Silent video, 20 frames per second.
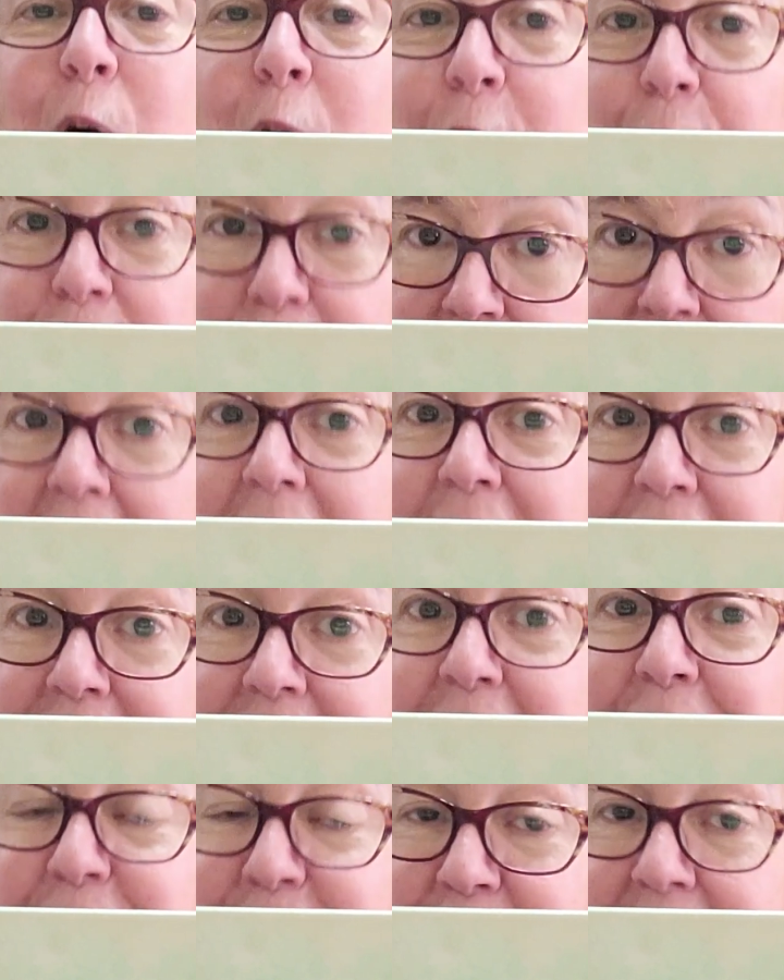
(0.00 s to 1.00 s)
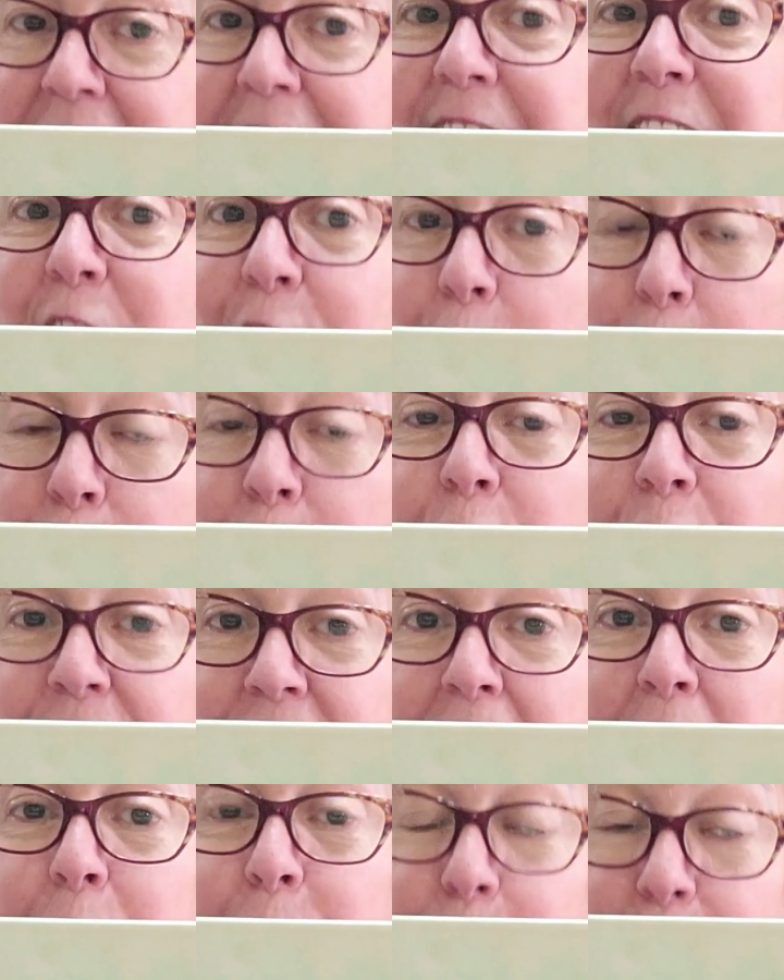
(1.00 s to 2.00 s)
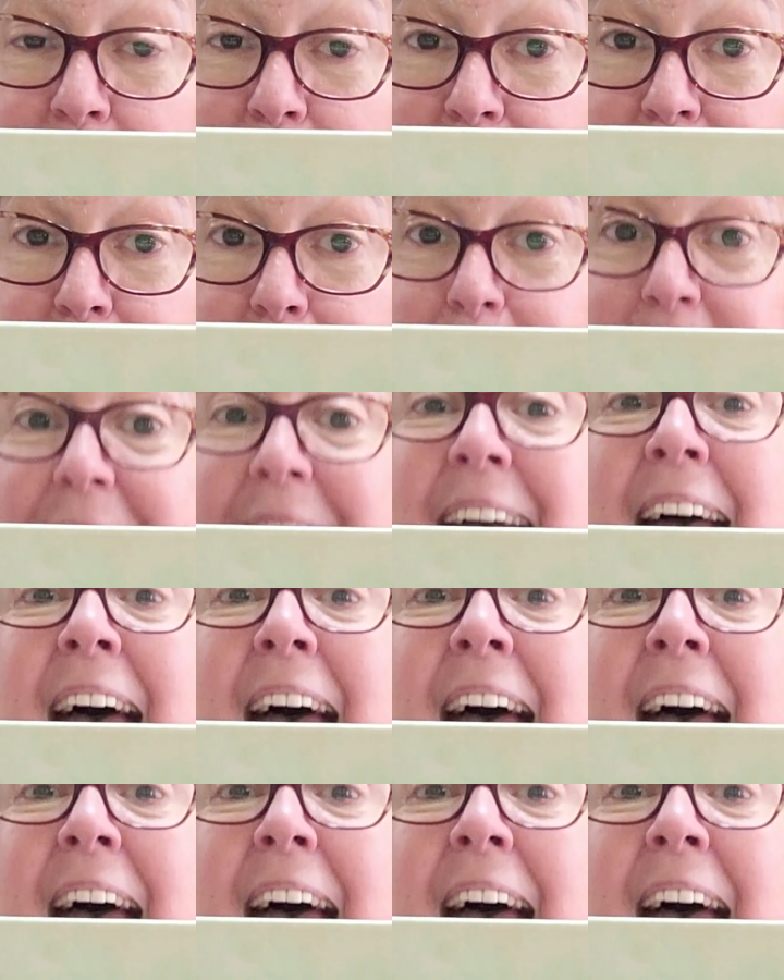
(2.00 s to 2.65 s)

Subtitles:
are not going to find it all that welcoming